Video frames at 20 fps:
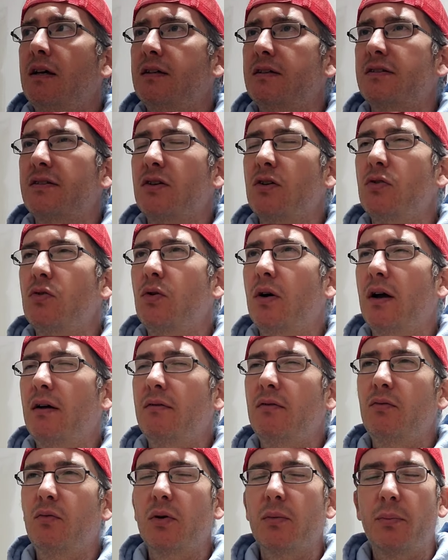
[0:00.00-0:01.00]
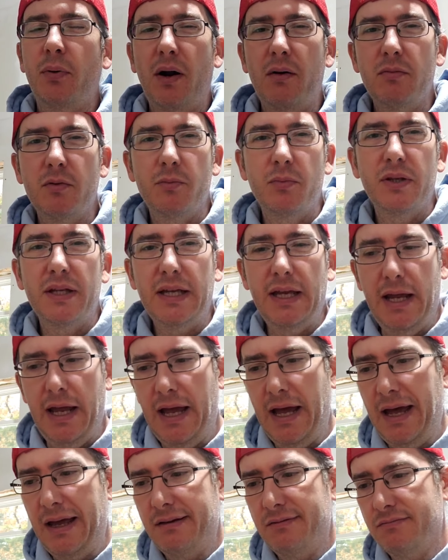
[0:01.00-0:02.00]
So we're probably
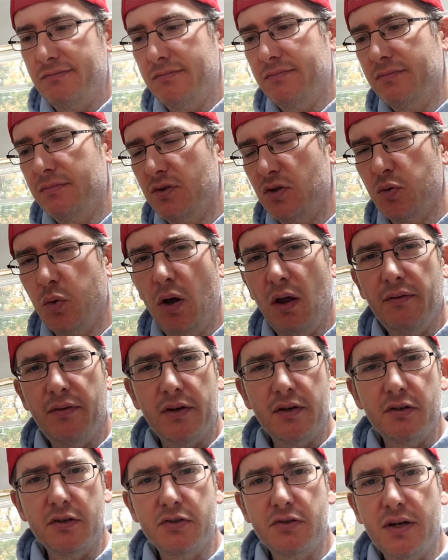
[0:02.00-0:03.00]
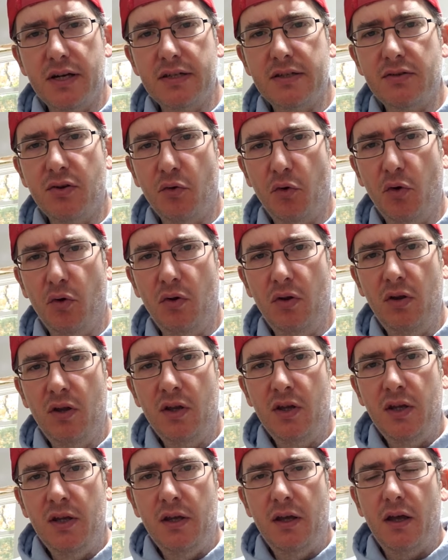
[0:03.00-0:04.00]
at 1,200 trays total,
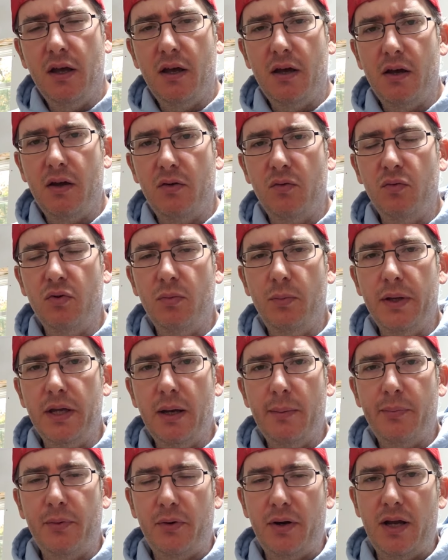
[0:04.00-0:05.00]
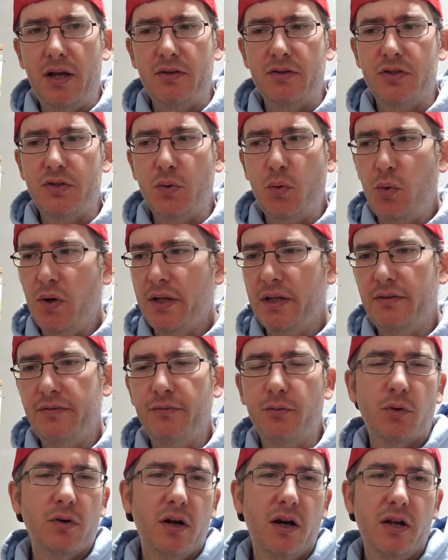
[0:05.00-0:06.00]
and we'll be up around
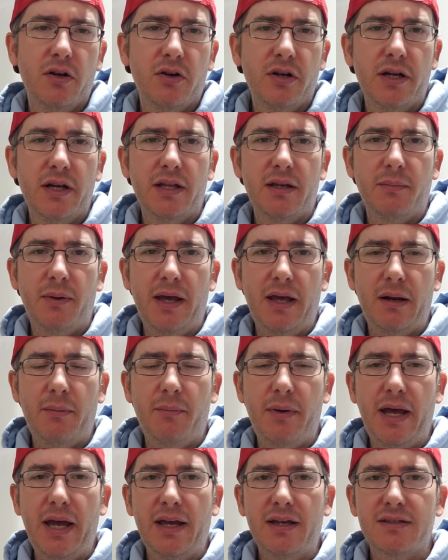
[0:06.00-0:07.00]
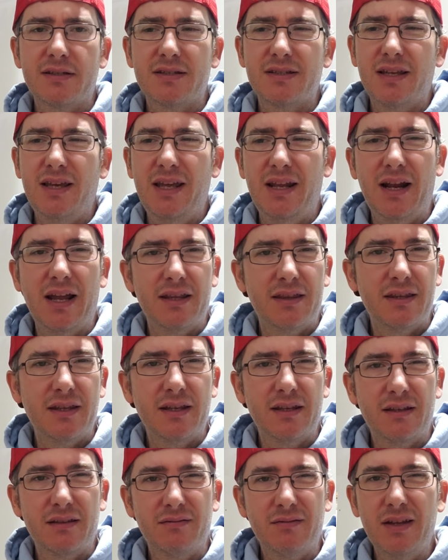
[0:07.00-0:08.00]
2,400 at a max. And I
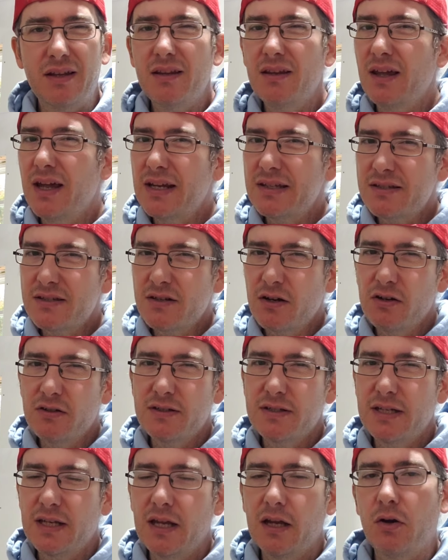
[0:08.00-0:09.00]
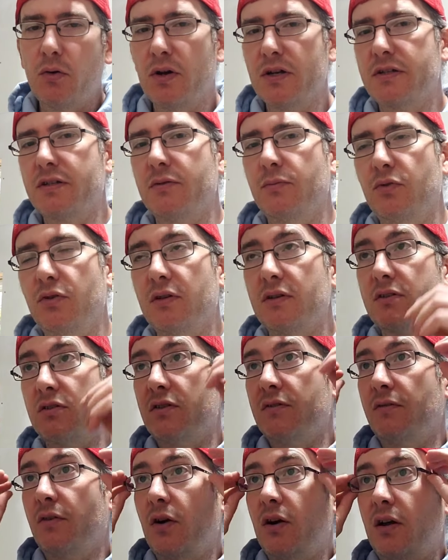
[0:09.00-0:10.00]
think that starts to get questionable as
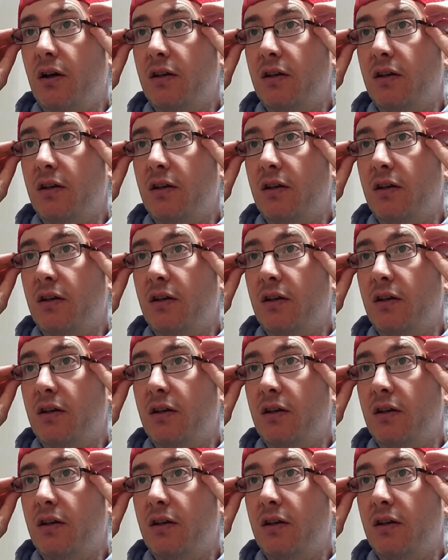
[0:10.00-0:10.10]
far